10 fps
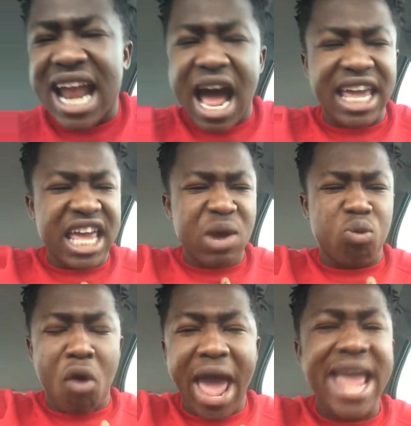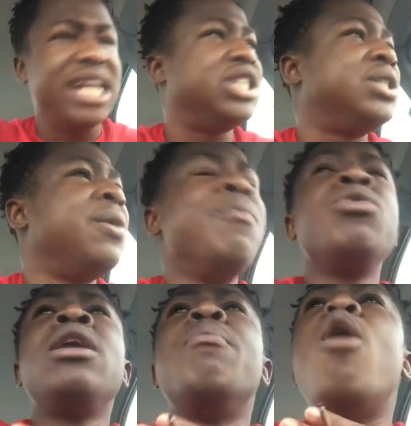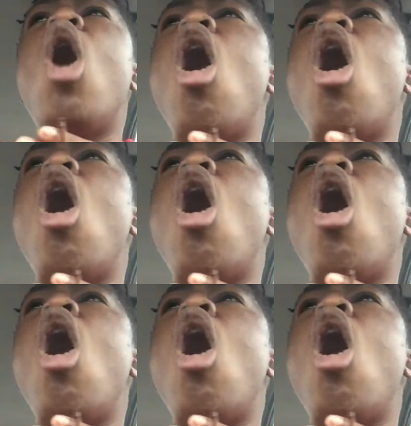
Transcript: and I get raged, but